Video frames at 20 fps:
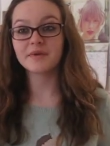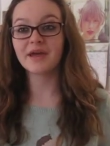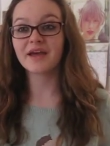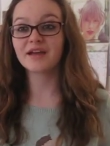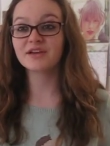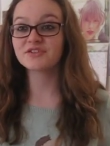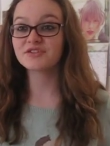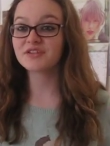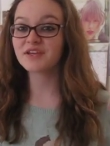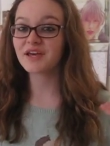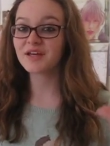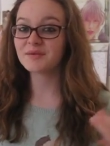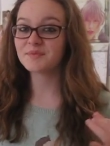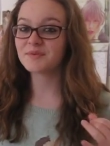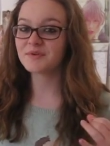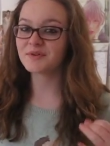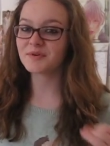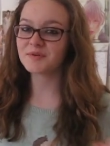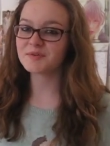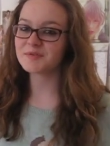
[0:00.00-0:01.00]
I actually had to
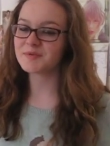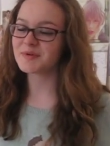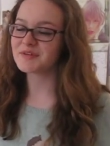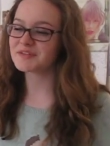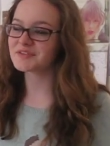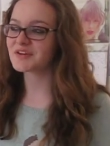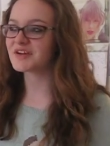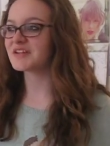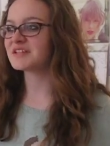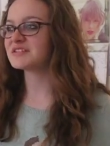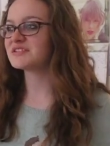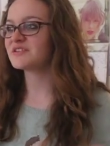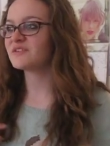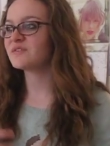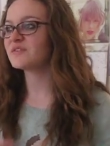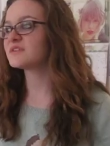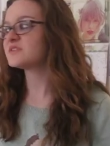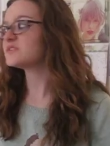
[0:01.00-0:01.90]
put it as my screensaver